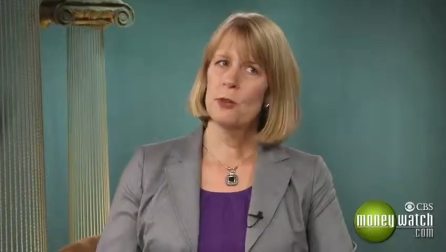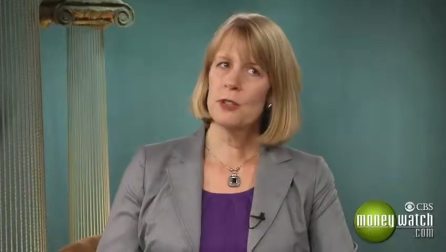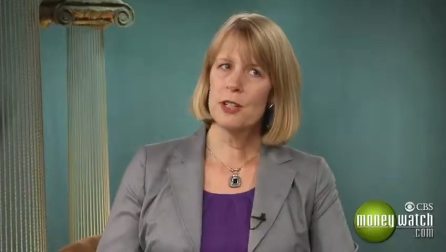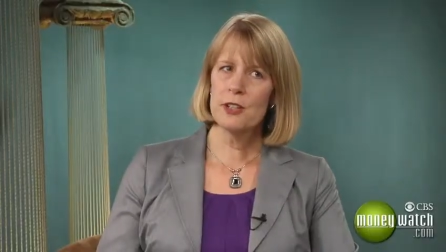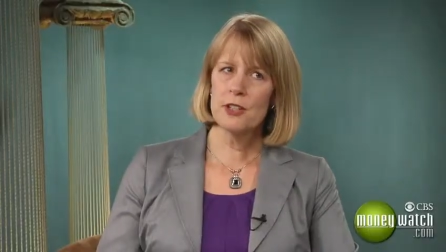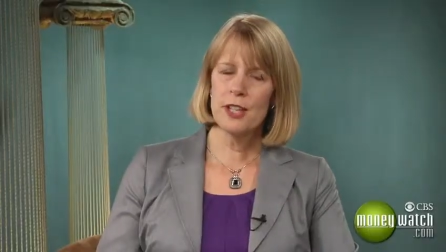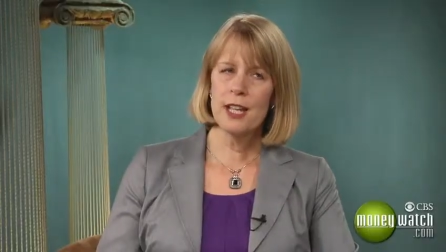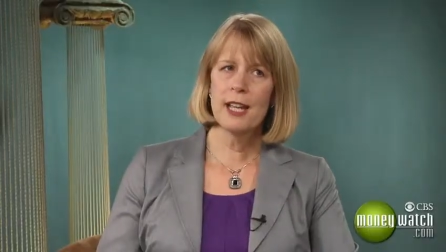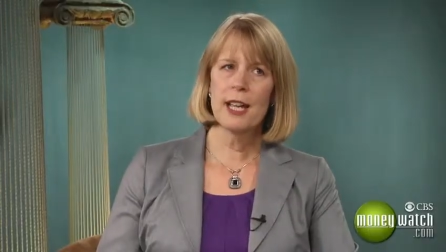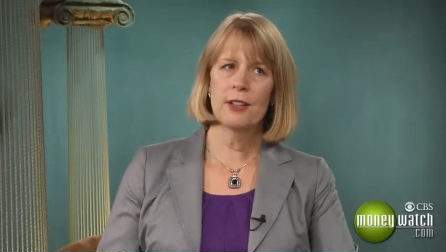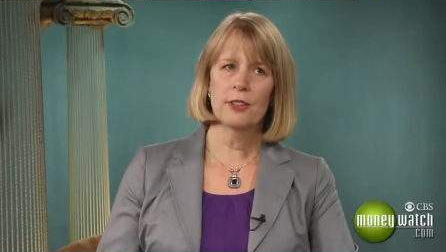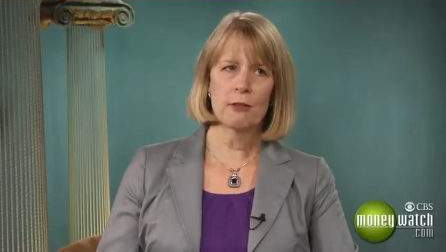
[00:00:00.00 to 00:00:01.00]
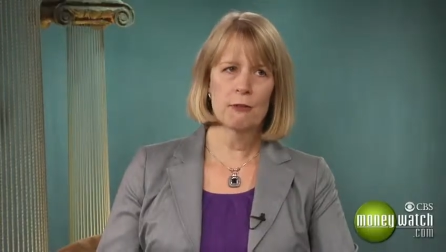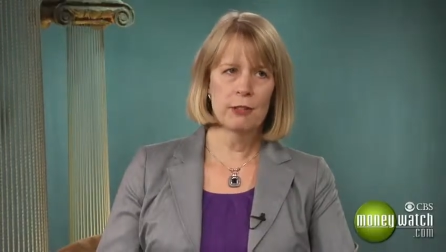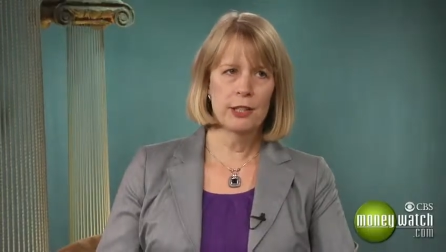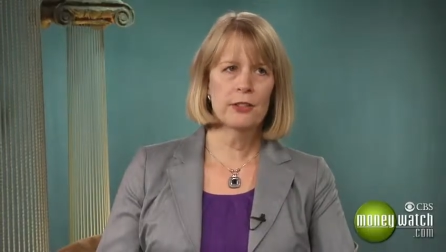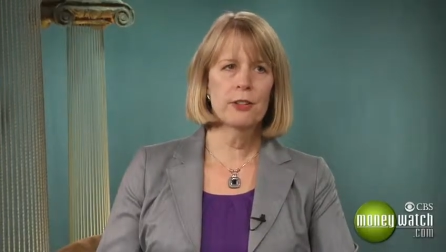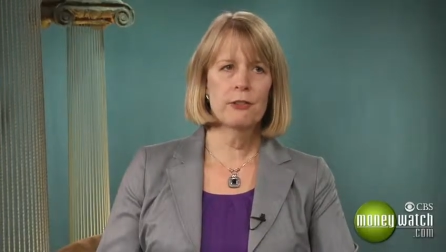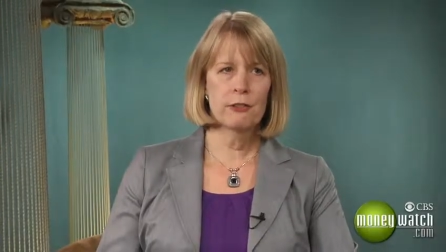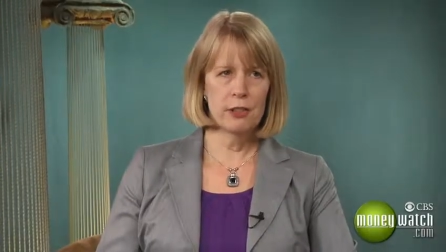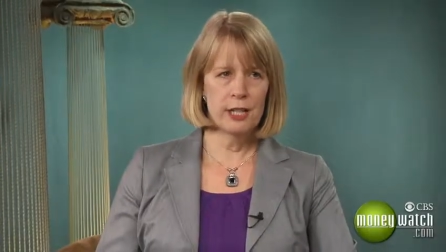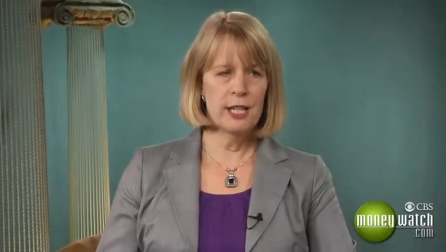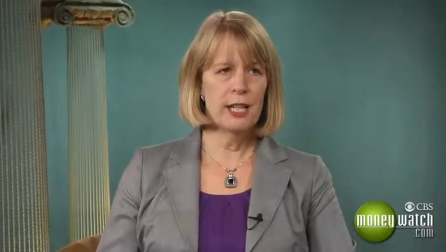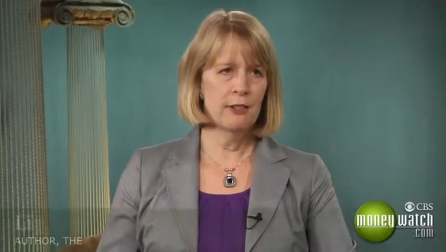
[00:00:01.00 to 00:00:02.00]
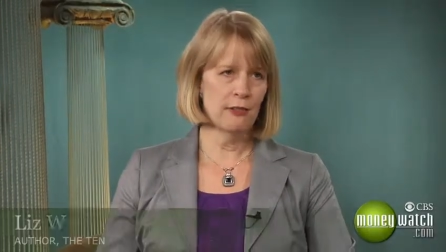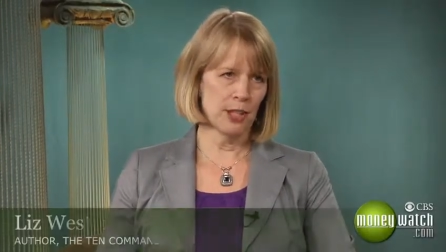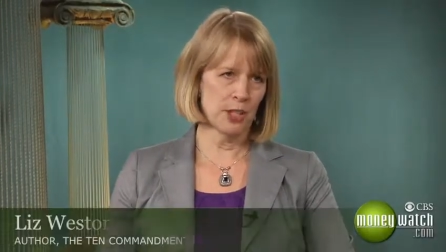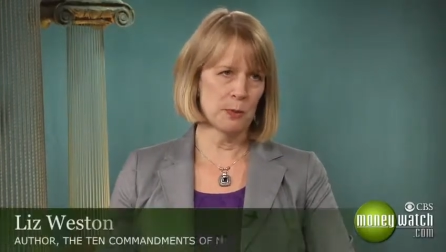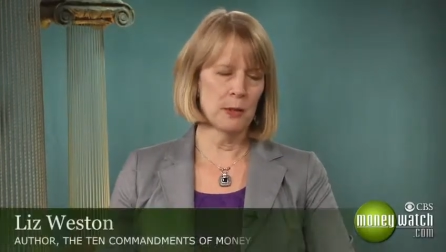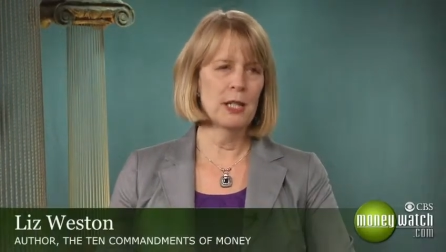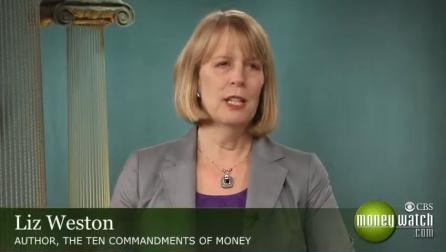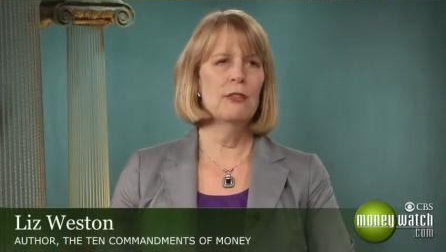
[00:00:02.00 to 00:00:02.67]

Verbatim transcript: such thing as a risk free investment.